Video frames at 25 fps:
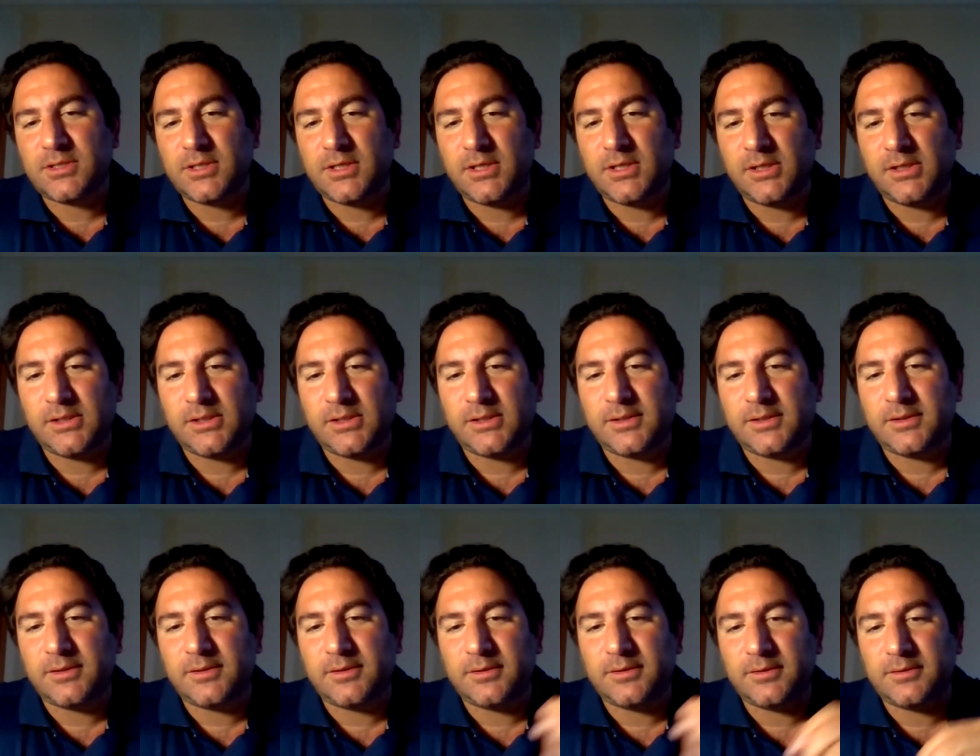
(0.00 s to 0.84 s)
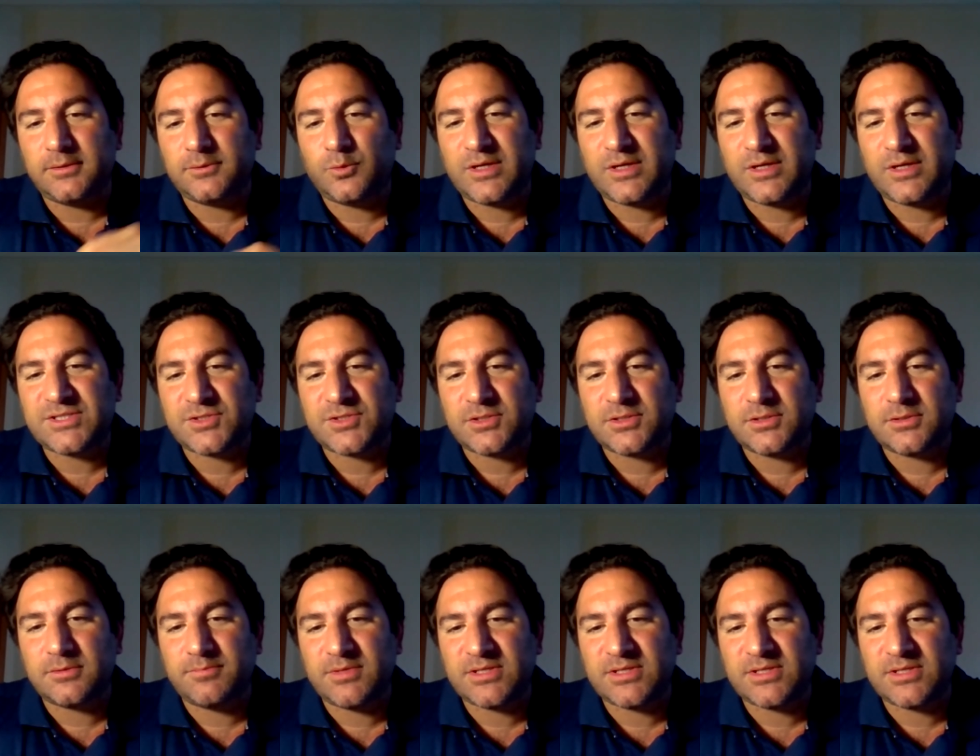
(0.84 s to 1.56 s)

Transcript: uh, Western